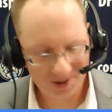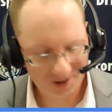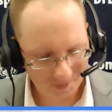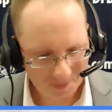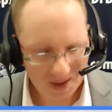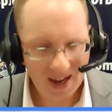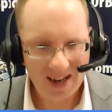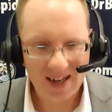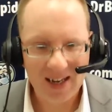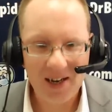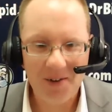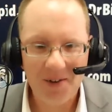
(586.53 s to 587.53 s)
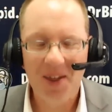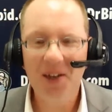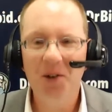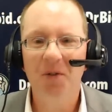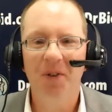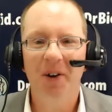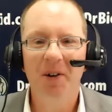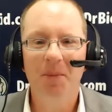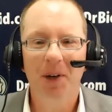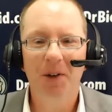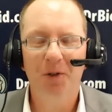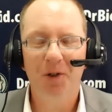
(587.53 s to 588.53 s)
So, Eve, thank you very
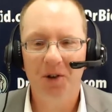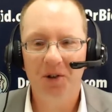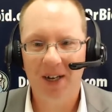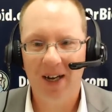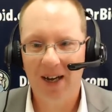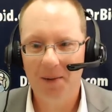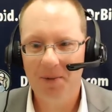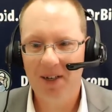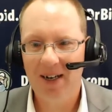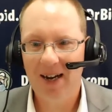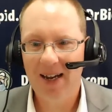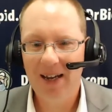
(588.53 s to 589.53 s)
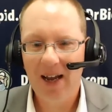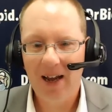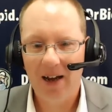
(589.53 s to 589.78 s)
much for your time today.